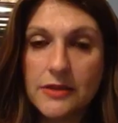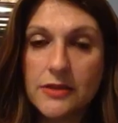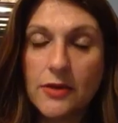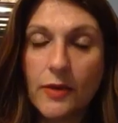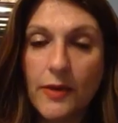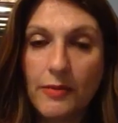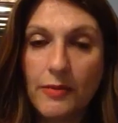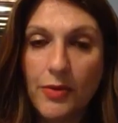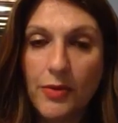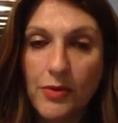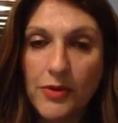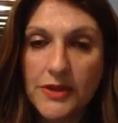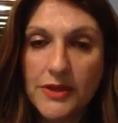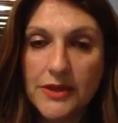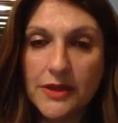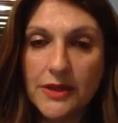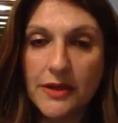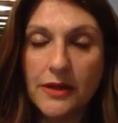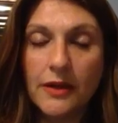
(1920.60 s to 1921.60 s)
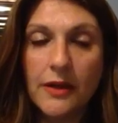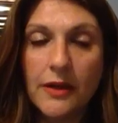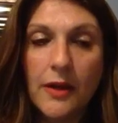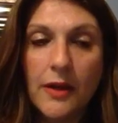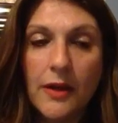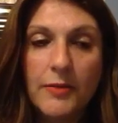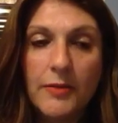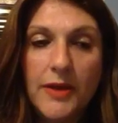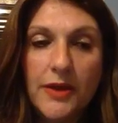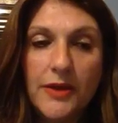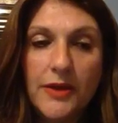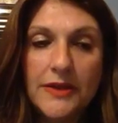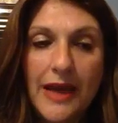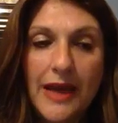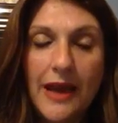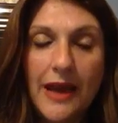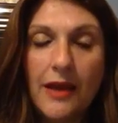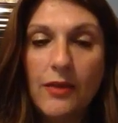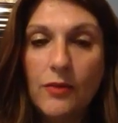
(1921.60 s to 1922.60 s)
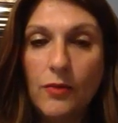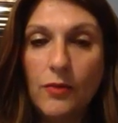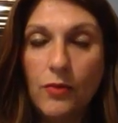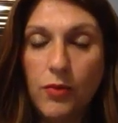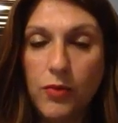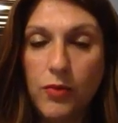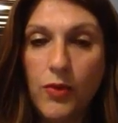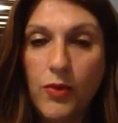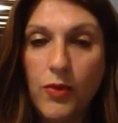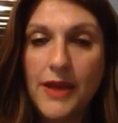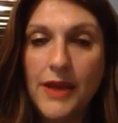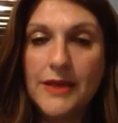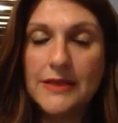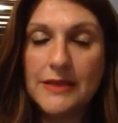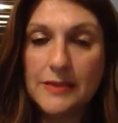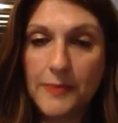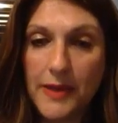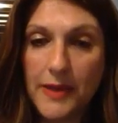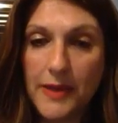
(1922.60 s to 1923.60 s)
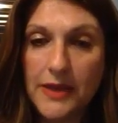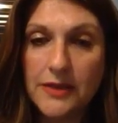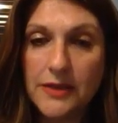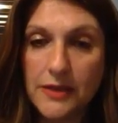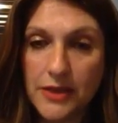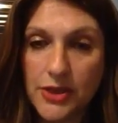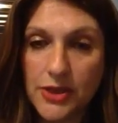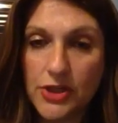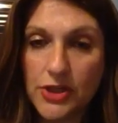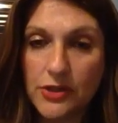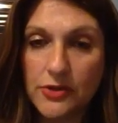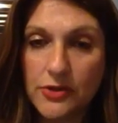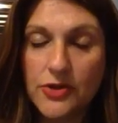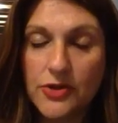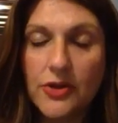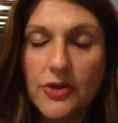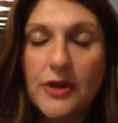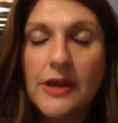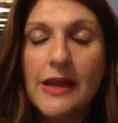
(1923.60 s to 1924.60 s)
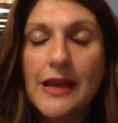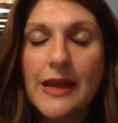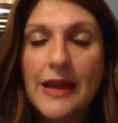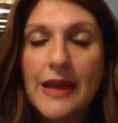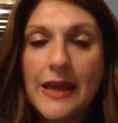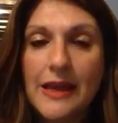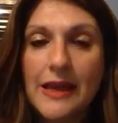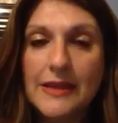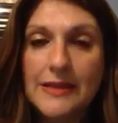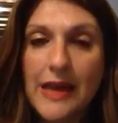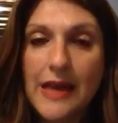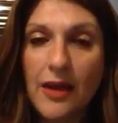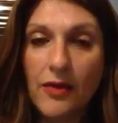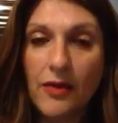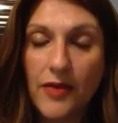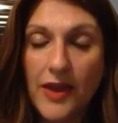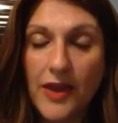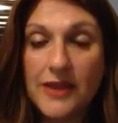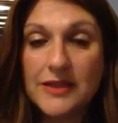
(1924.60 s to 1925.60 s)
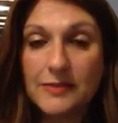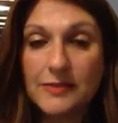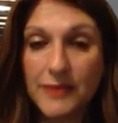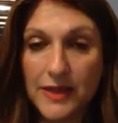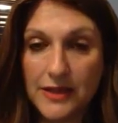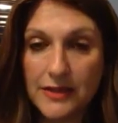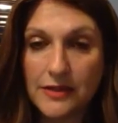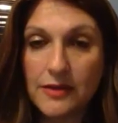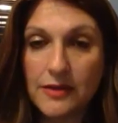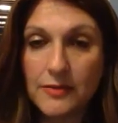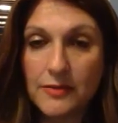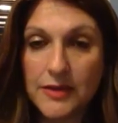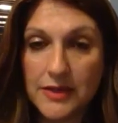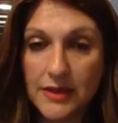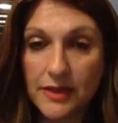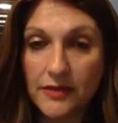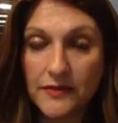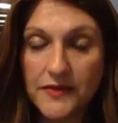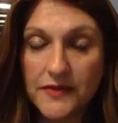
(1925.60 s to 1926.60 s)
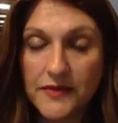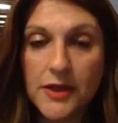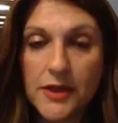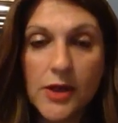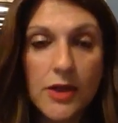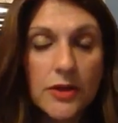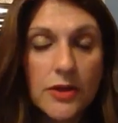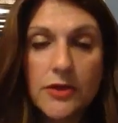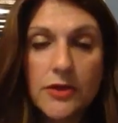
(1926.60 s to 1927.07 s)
is so important because how we speak to the children is how they speak to themselves.